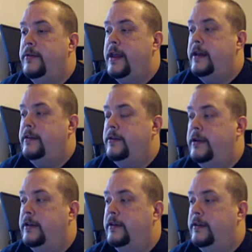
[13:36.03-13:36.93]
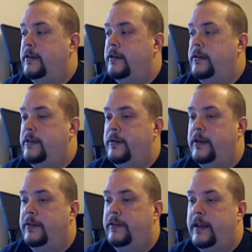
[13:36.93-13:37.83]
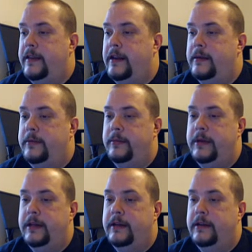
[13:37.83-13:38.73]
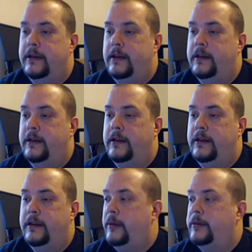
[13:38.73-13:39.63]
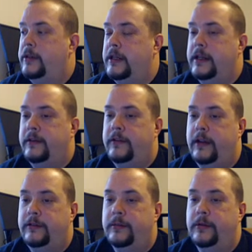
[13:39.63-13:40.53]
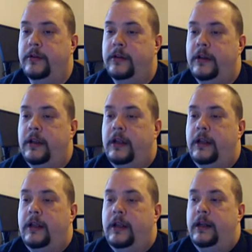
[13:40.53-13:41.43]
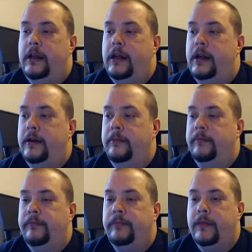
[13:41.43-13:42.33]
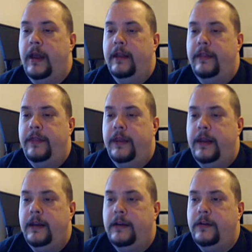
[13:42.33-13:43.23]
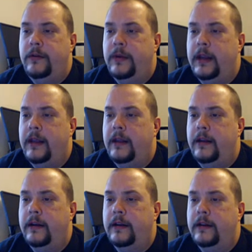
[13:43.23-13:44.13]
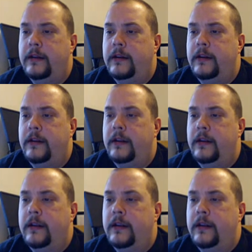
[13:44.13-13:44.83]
to do that, you can set that up to be publicly accessible. I think you can